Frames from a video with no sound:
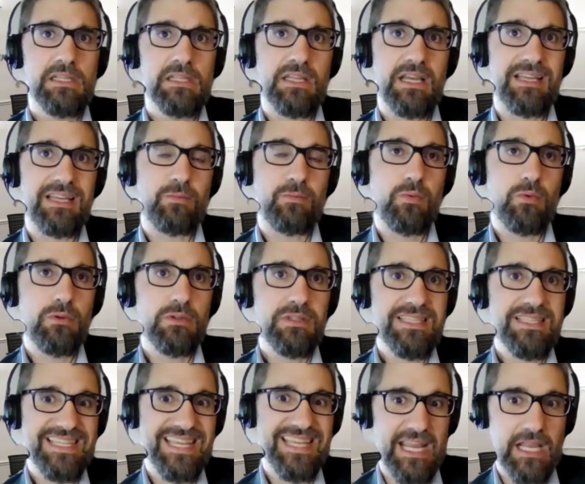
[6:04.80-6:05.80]
that
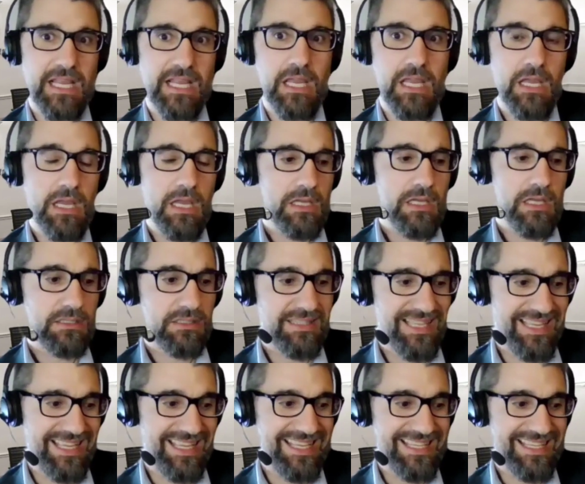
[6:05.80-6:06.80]
will check
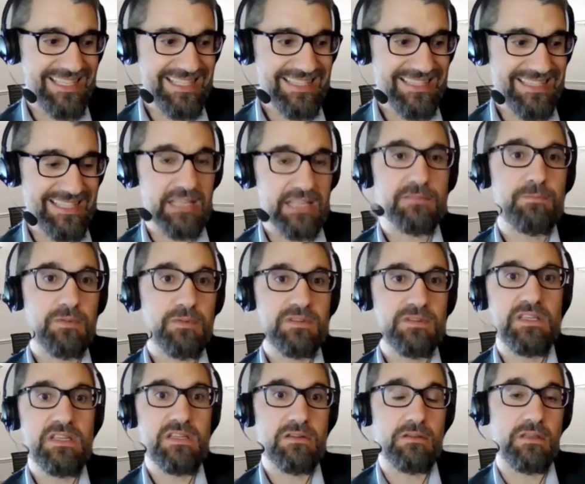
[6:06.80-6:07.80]
the tax
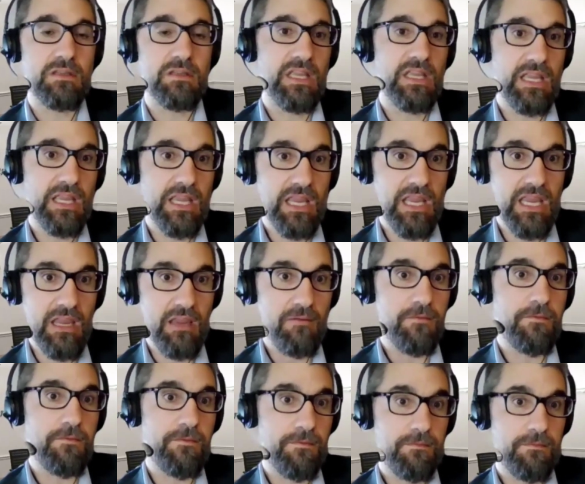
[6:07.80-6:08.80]
position
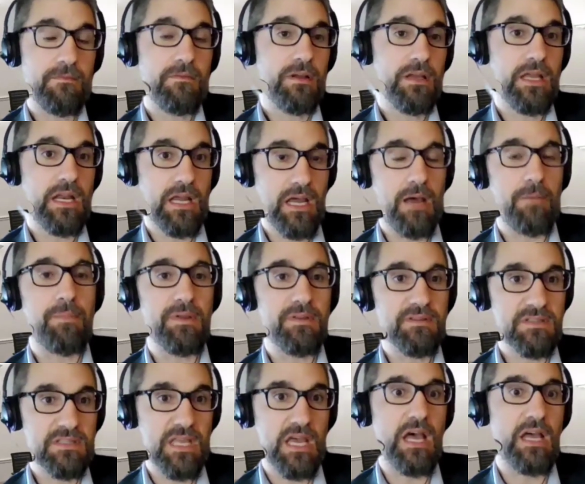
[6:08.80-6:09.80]
if it
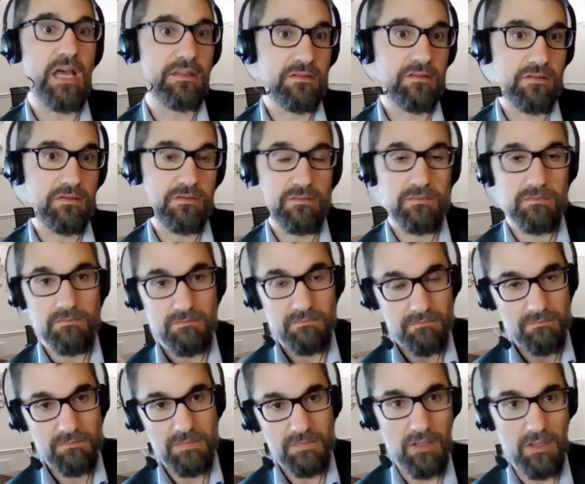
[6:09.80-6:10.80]
happens that,
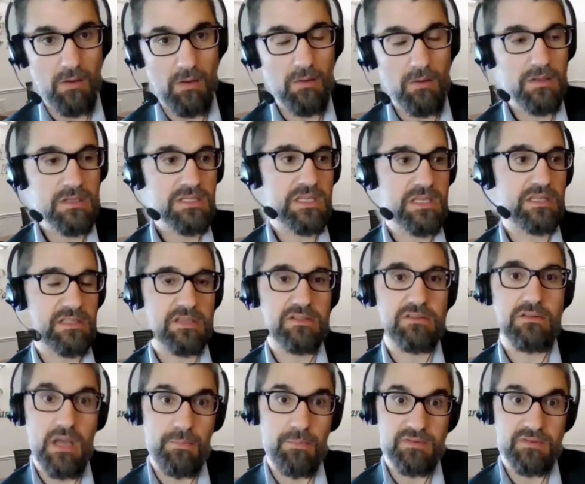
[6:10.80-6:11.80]

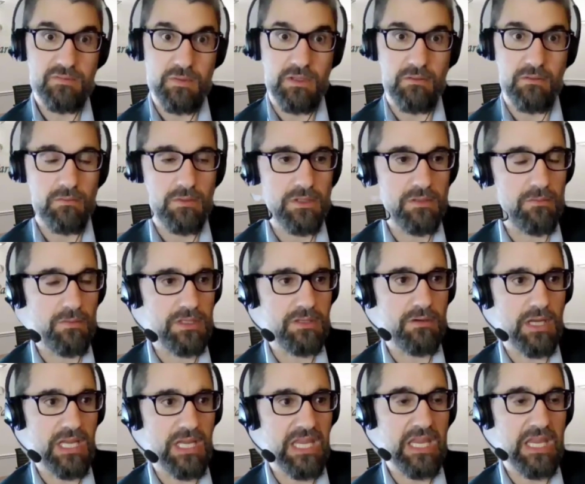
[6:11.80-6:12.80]
succession happens when
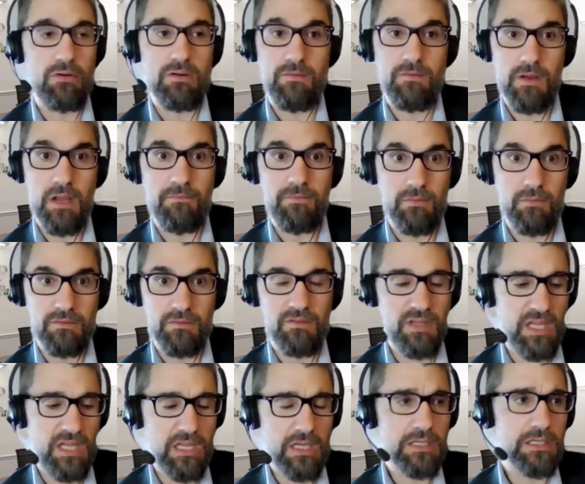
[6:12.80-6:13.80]
you are here or if you have goods
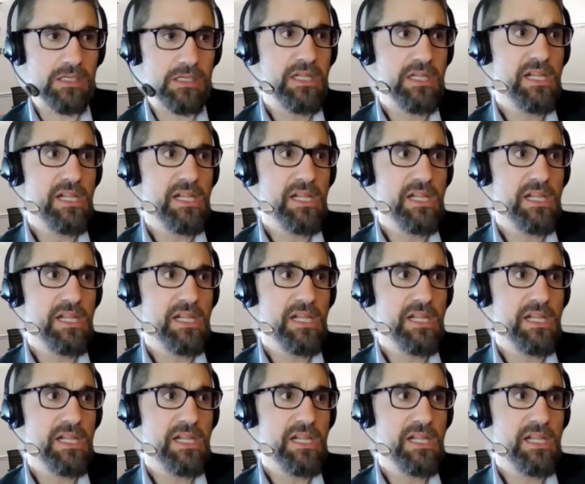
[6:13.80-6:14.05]
here.